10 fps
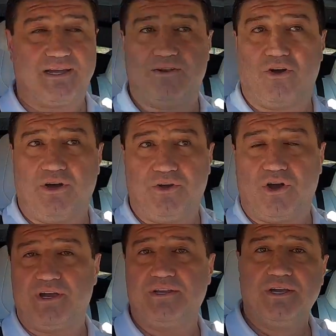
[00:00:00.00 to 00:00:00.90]
and
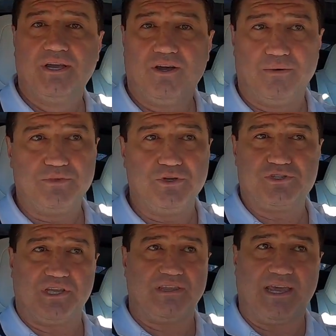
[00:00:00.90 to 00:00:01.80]
I'm
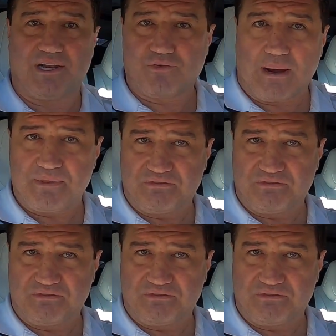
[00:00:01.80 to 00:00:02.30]
usually there to grab